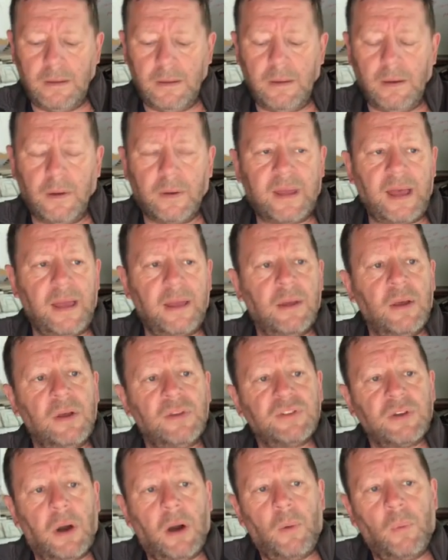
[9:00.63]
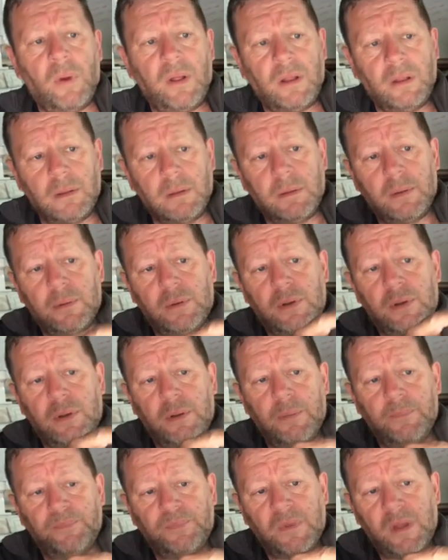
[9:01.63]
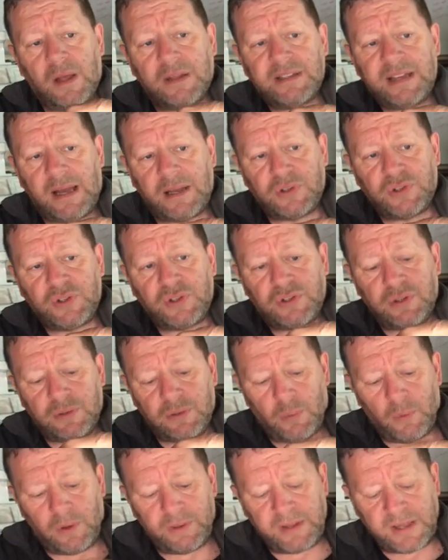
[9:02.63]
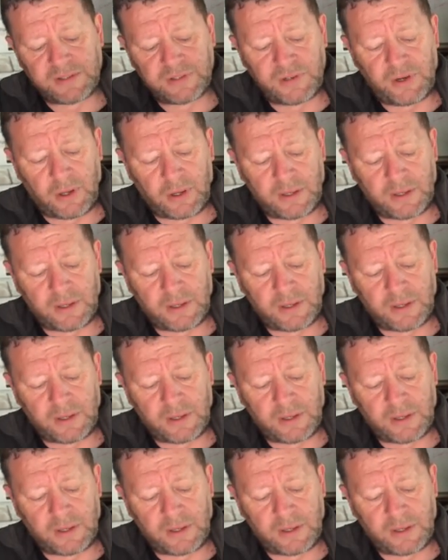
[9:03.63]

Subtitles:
Okay, so I will attach, the one that's not